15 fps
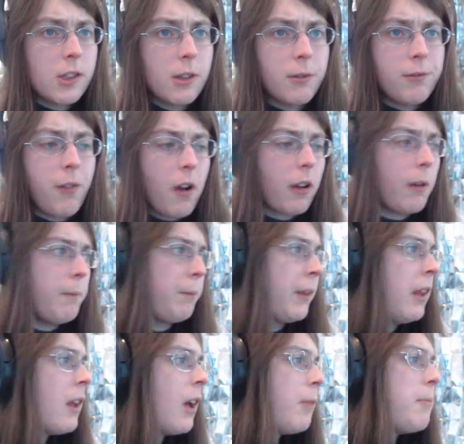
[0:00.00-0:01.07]
Fuck them.
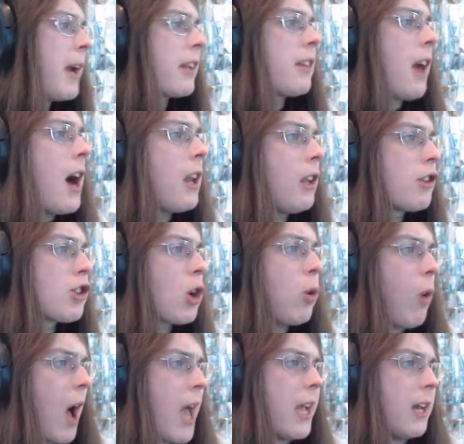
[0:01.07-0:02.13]
McDonald's
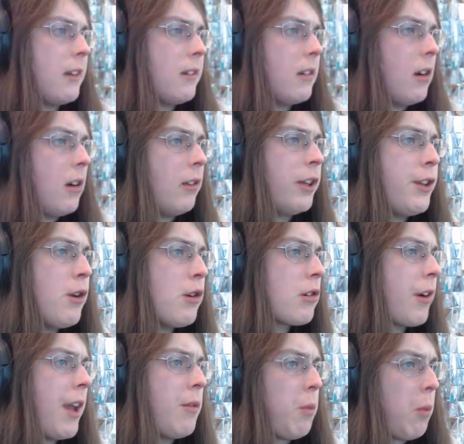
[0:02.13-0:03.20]
quiet on the
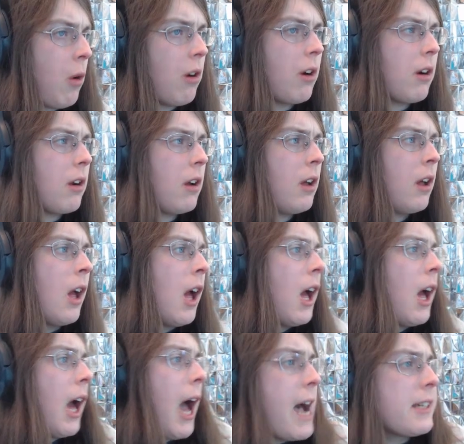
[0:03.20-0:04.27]
Ukraine war.
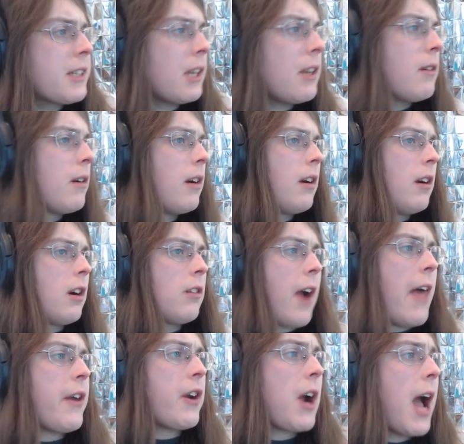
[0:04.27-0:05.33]
Hasn't, or
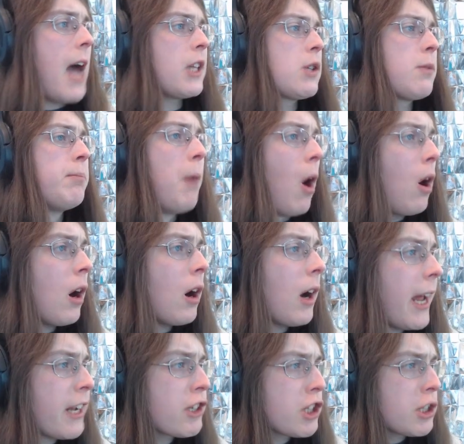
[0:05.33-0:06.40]
rather, has more
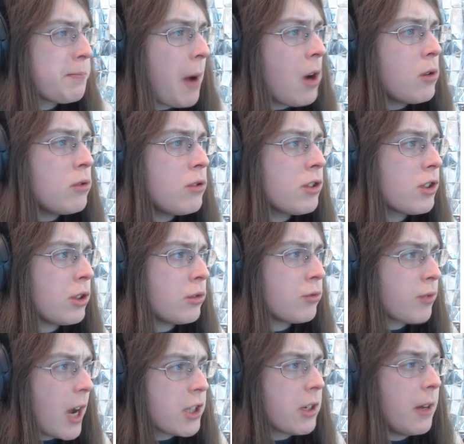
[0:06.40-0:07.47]
exposed to
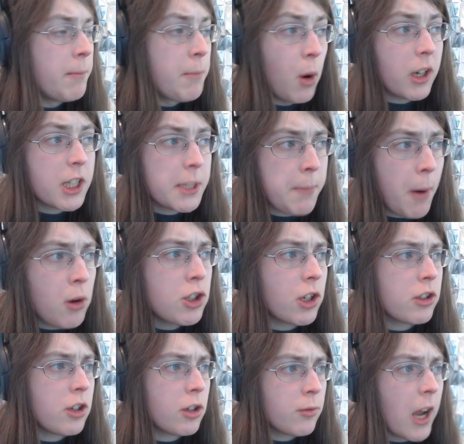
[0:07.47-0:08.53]
Russia, more
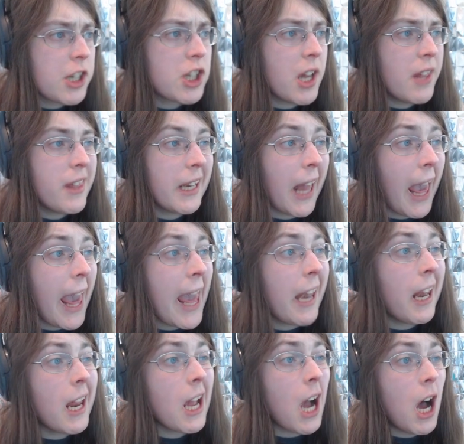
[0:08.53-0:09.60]
exposure to Russia than
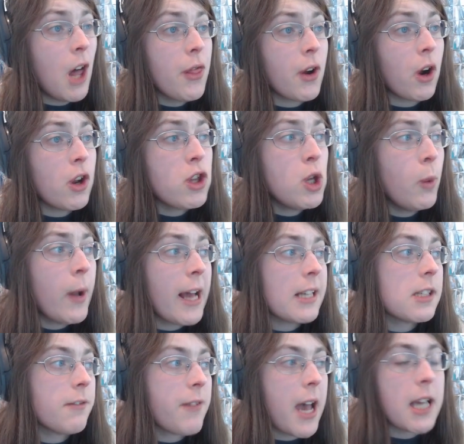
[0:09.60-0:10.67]
any other
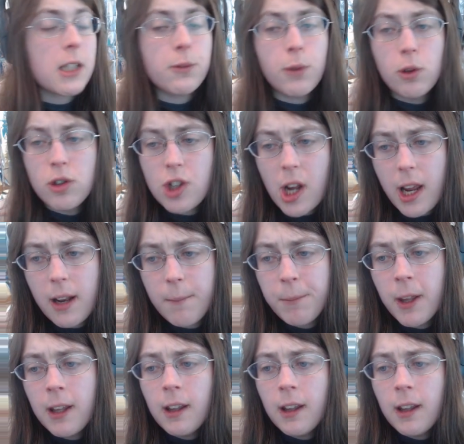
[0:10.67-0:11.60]
U.S. fast food chain.